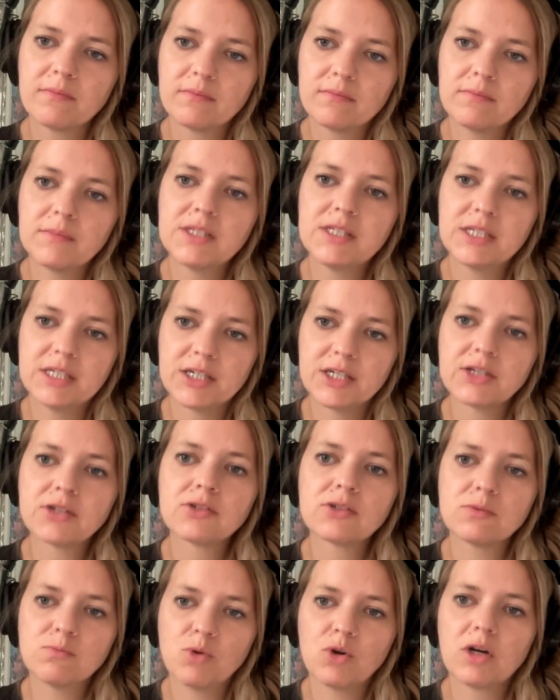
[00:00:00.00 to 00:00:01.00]

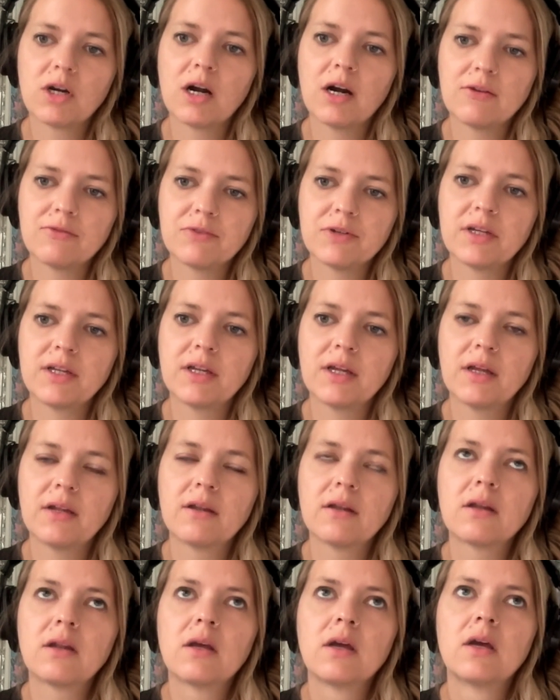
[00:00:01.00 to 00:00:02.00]
materials more often
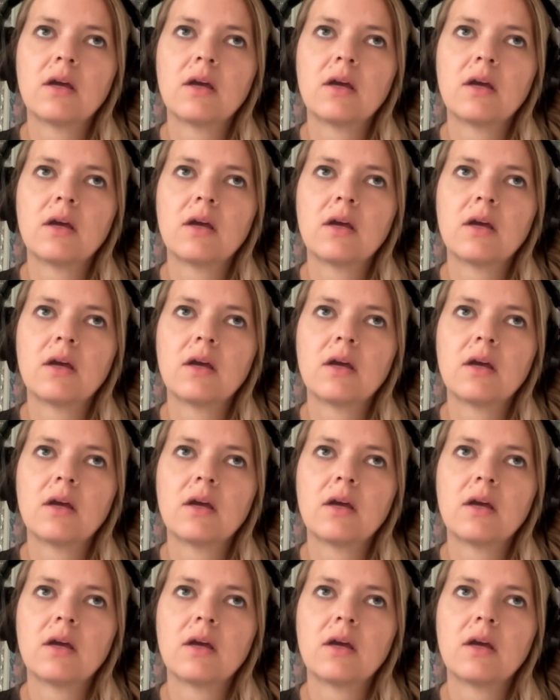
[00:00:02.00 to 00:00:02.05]
and